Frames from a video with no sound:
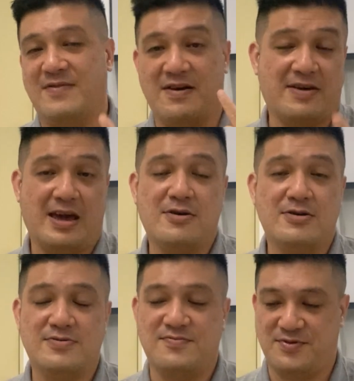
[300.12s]
5k
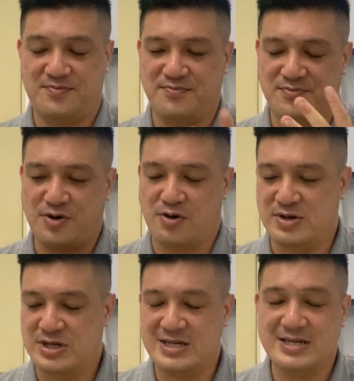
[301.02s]
from
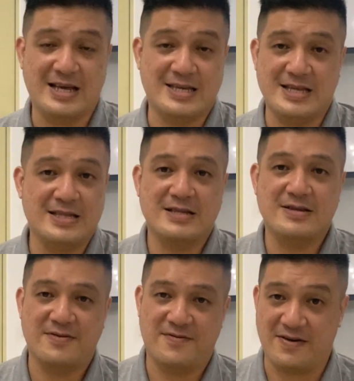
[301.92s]
commissions. That's it.
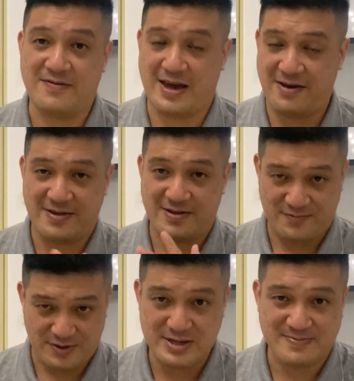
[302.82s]
5k
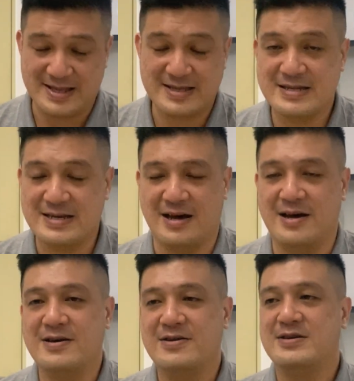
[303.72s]
for this month. Uh,
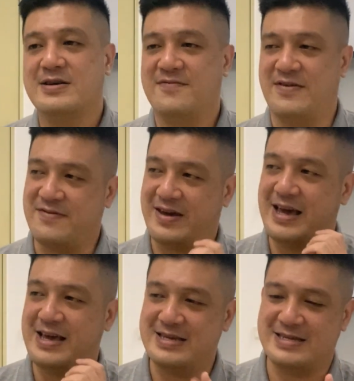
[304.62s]
5k
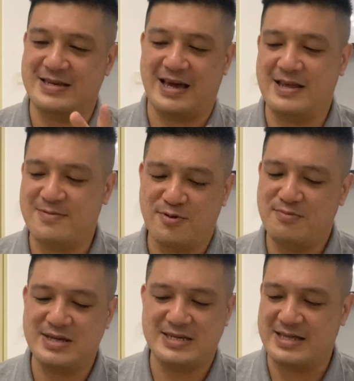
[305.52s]
is at the
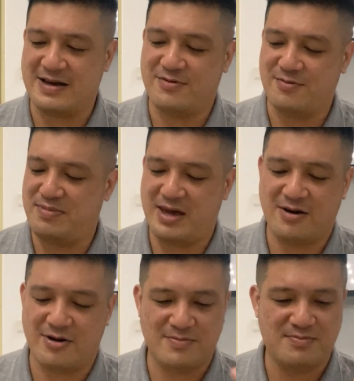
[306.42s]
moment is enough to pay
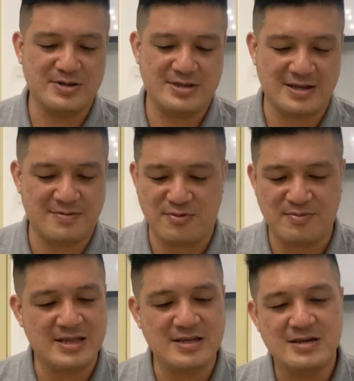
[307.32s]
all the bills at the
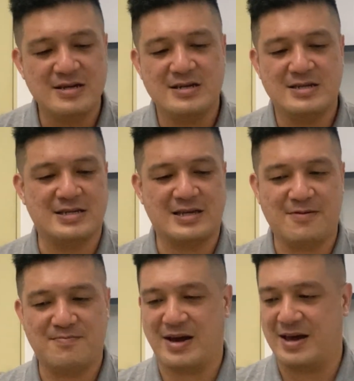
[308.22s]
moment. Just
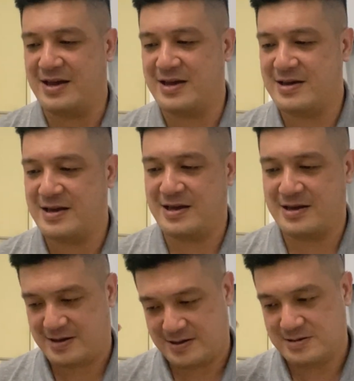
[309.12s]
get my
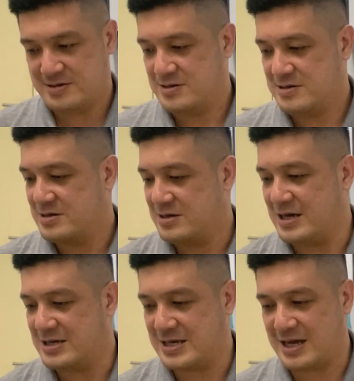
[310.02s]

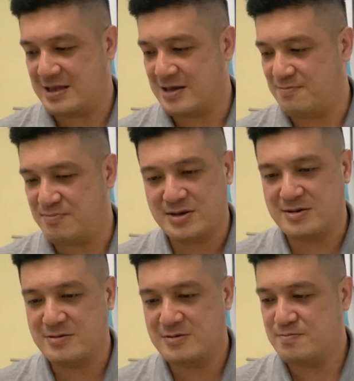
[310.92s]
just get the
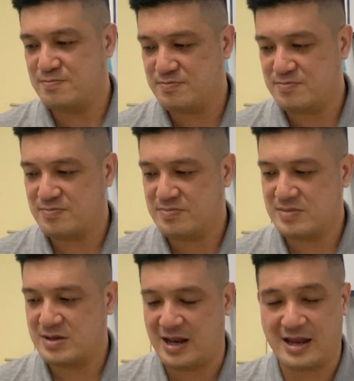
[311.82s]
bill
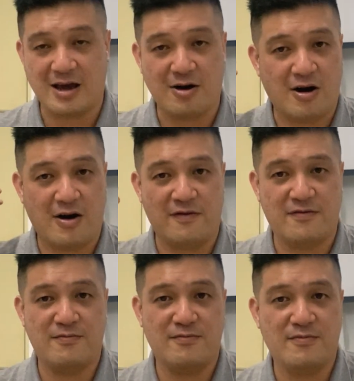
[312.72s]
headache off.
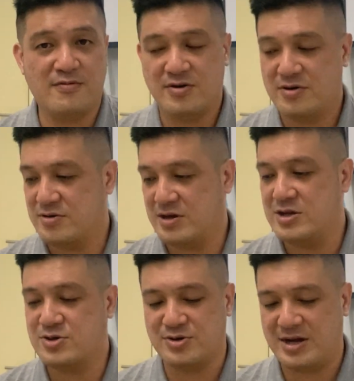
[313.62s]

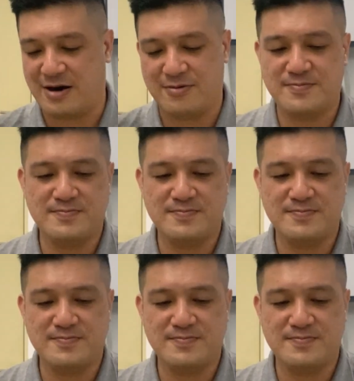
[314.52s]
Okay, throw it out.